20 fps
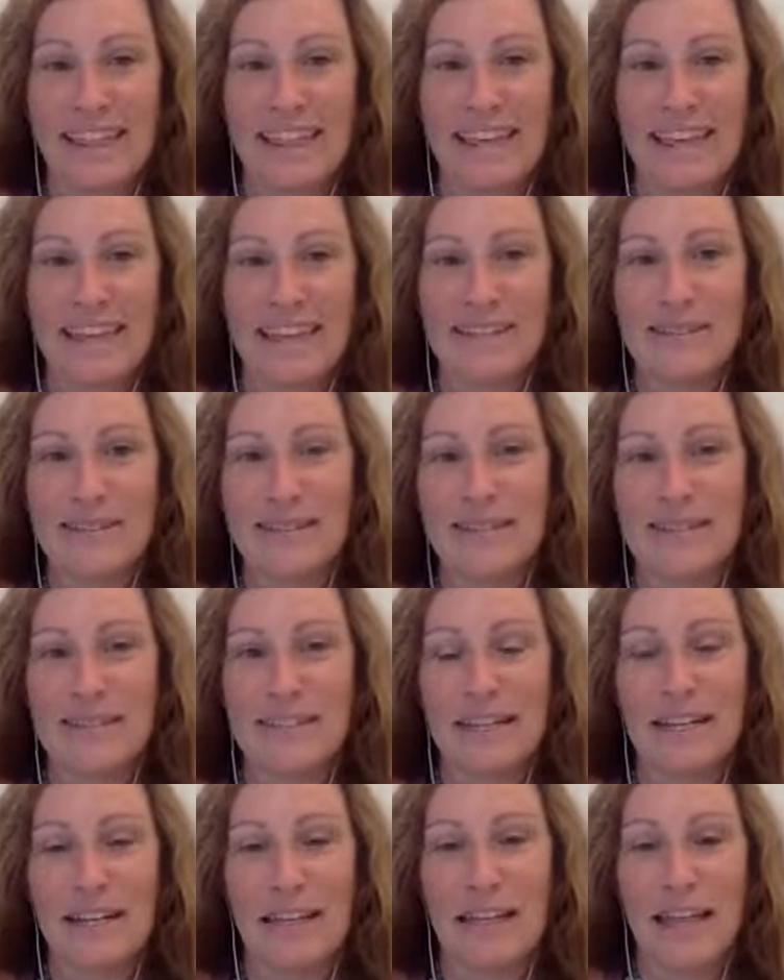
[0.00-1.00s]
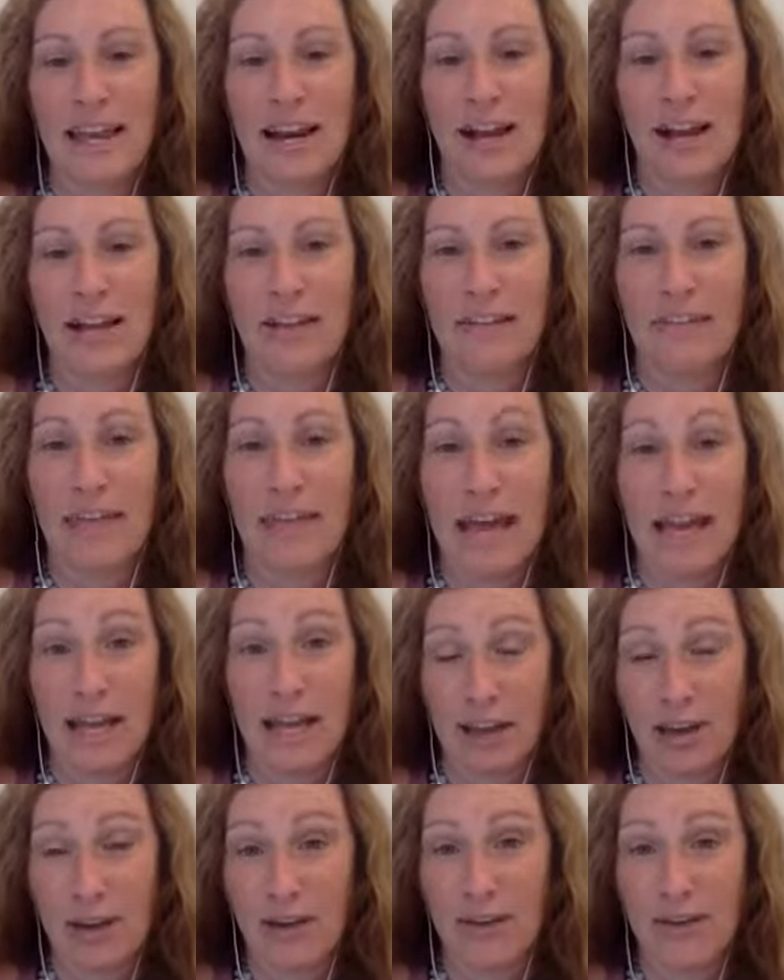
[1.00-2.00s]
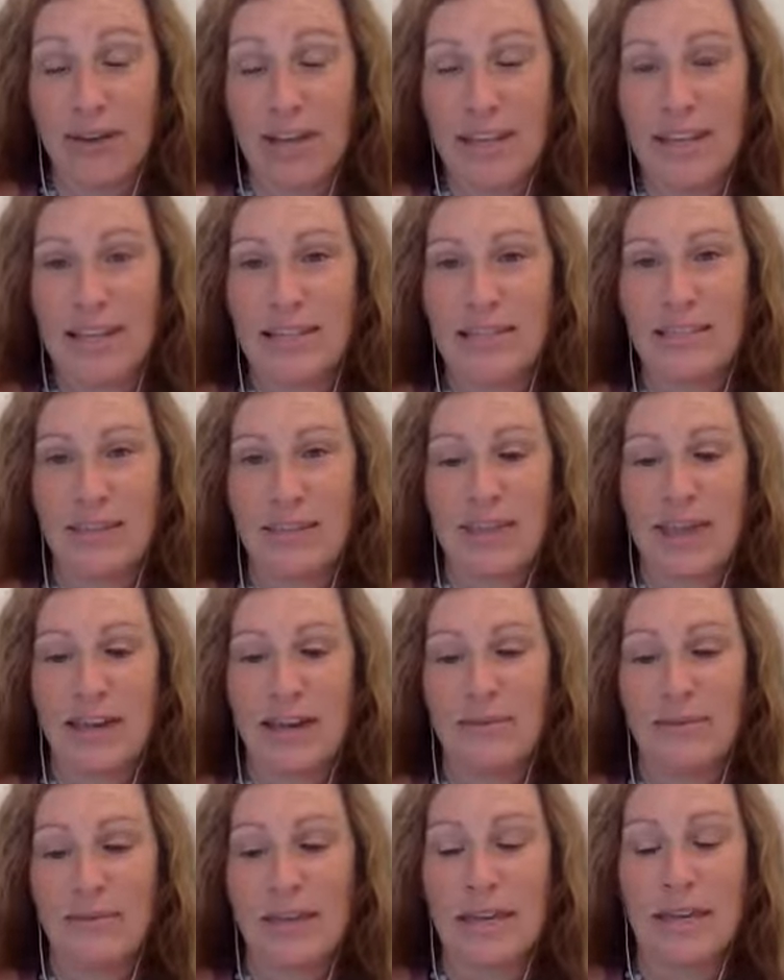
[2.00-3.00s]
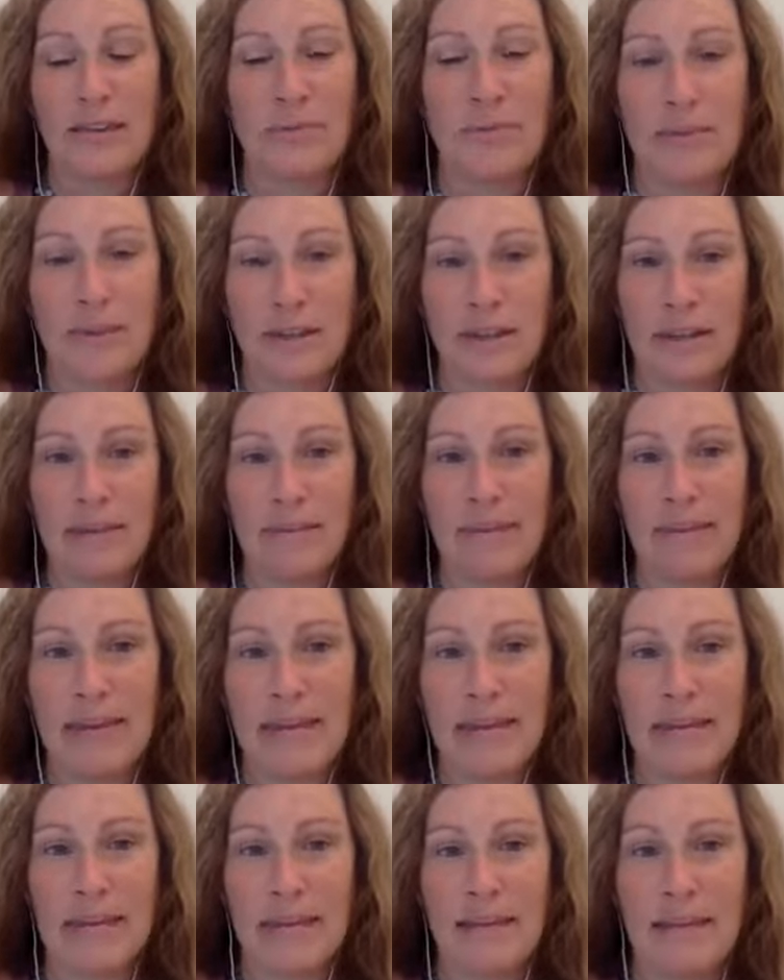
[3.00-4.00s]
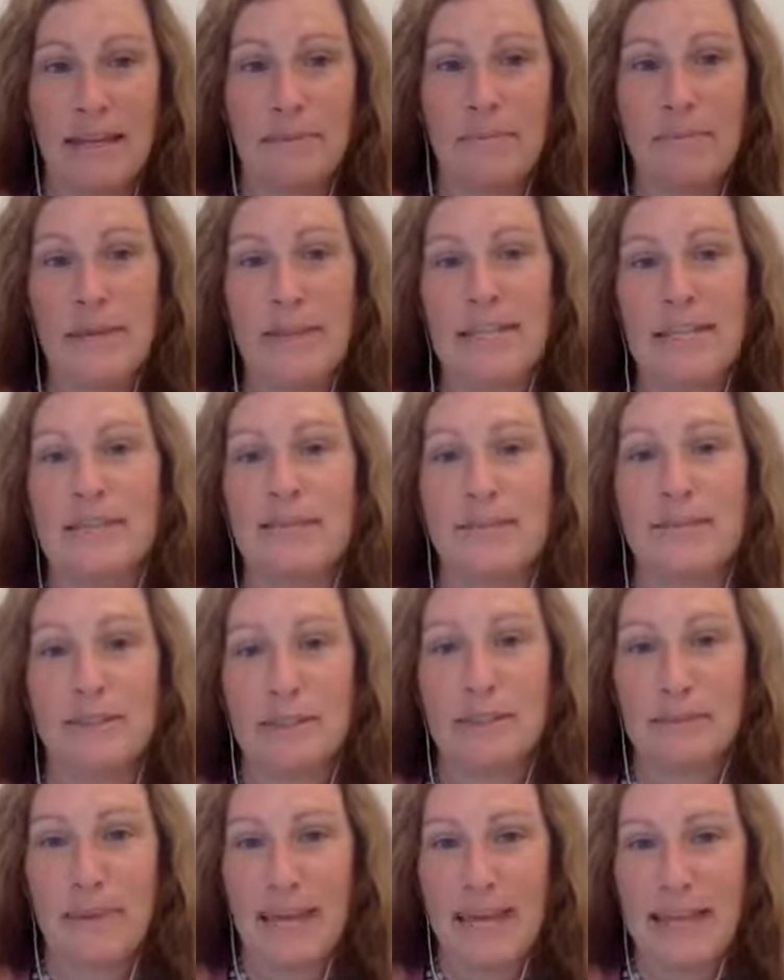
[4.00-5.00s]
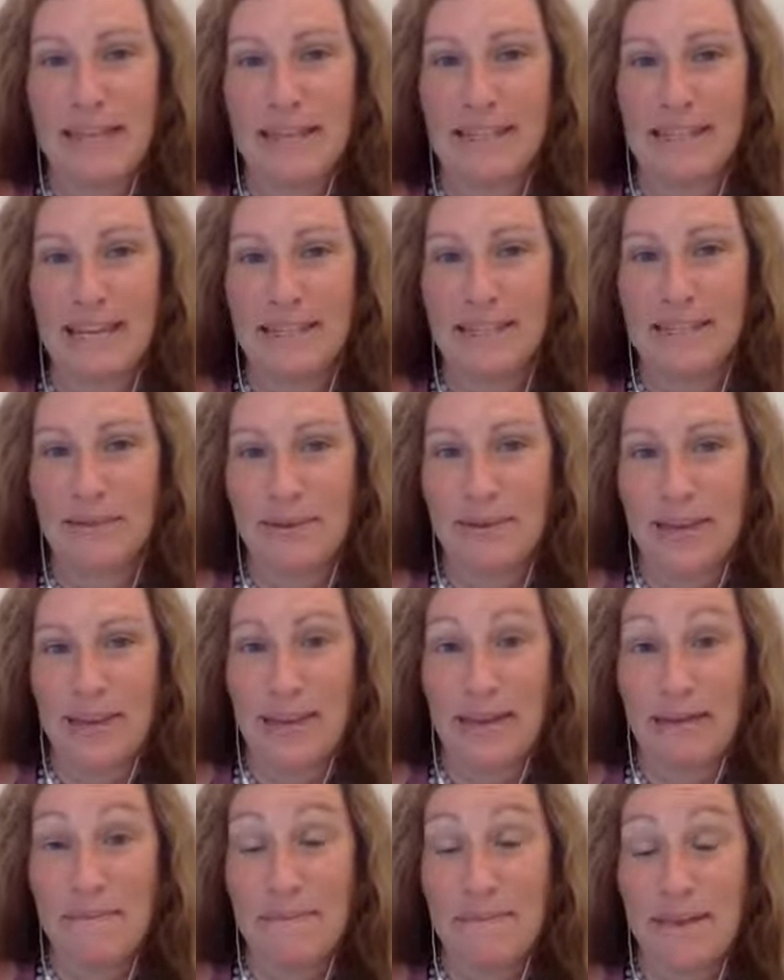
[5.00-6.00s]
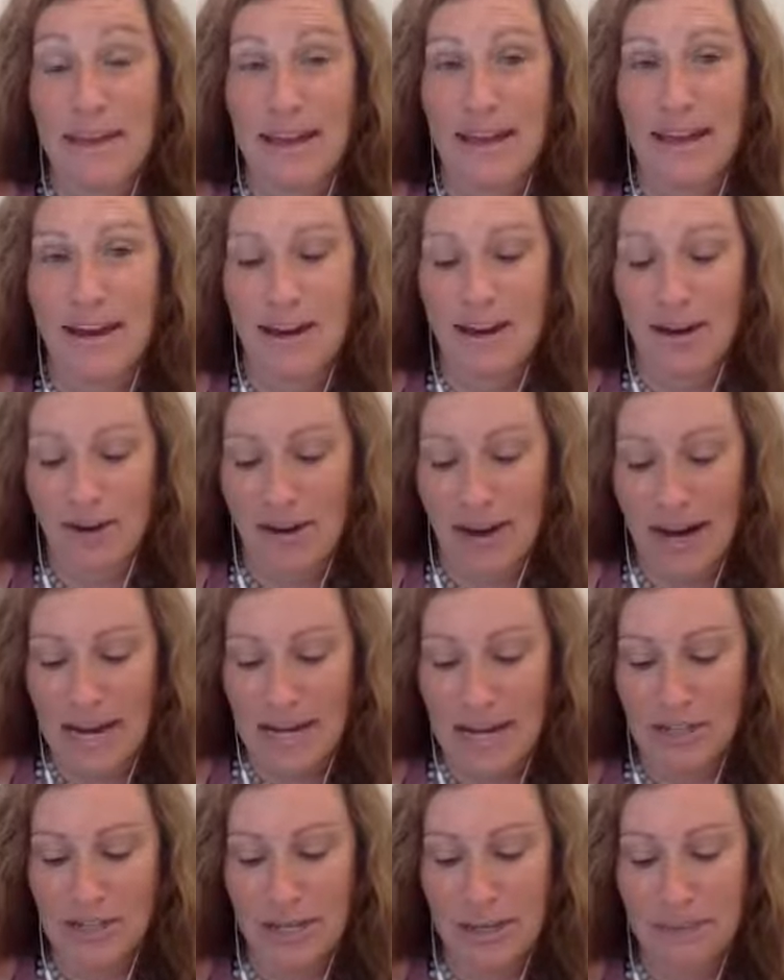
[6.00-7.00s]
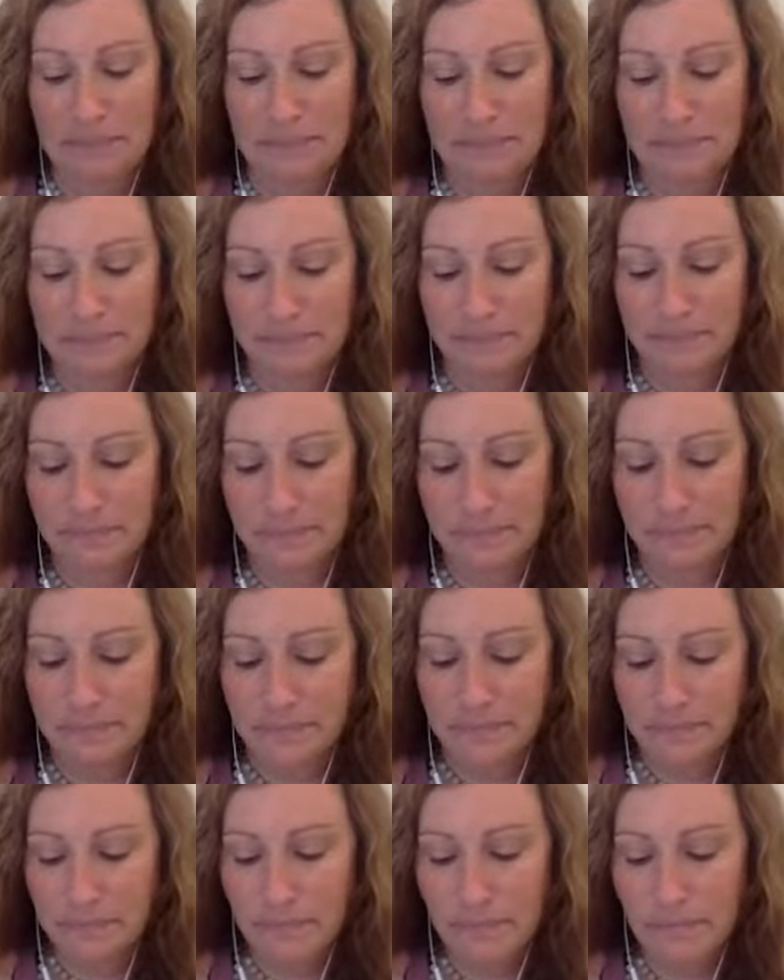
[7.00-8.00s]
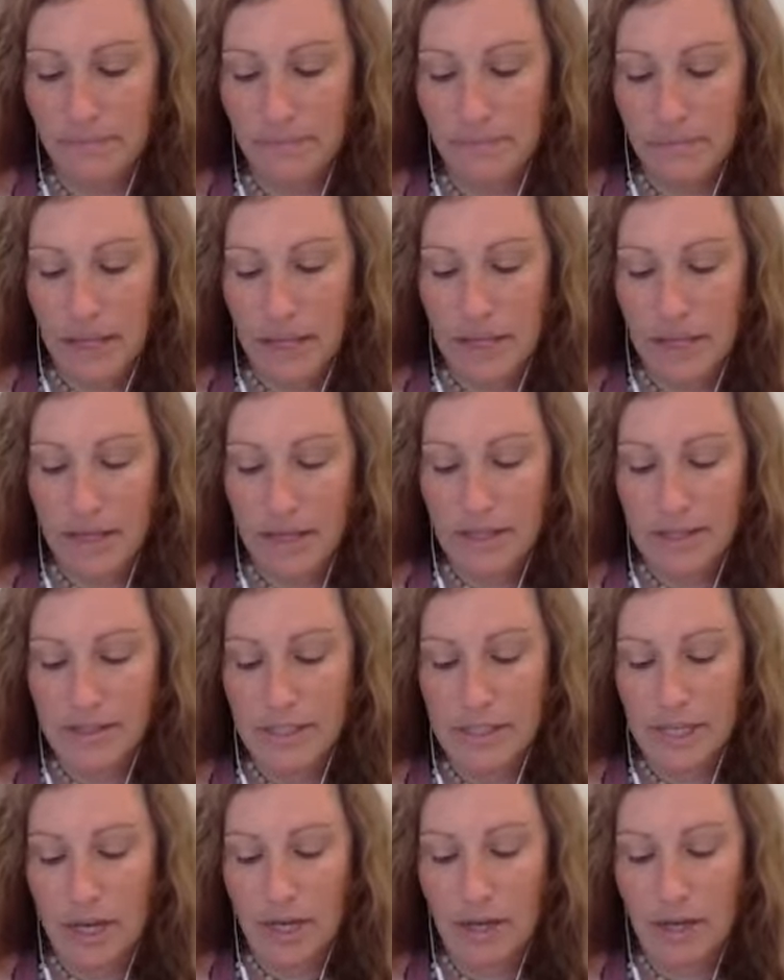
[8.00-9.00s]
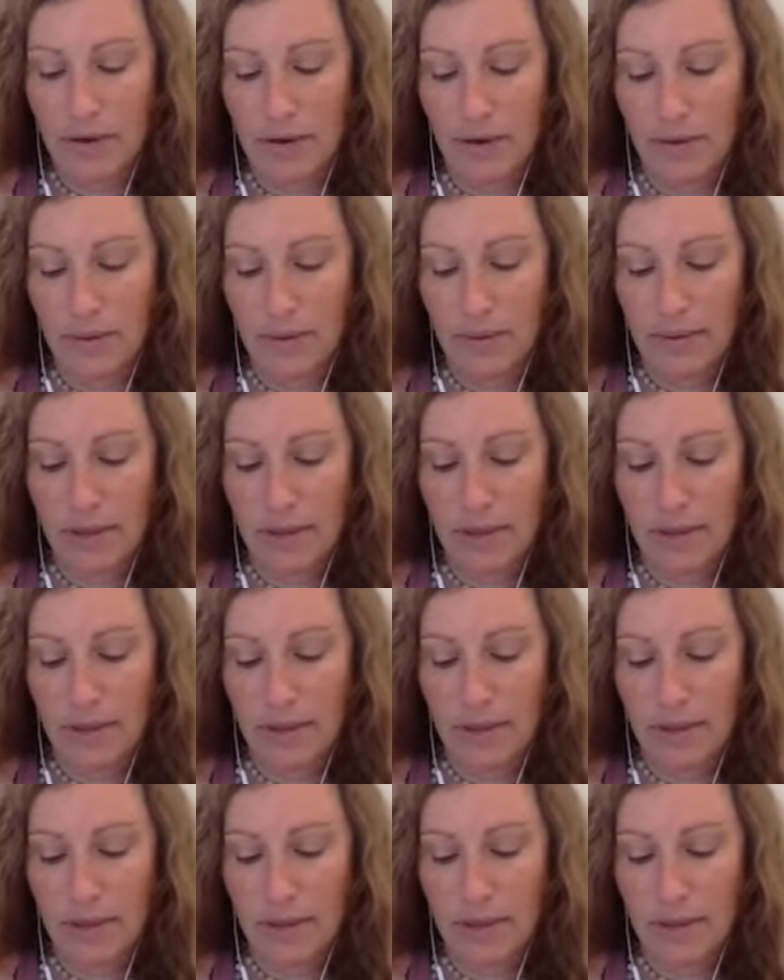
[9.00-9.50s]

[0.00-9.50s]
things, we're just going to let all of that go so that we can really be in a peaceful space as we make our creation. So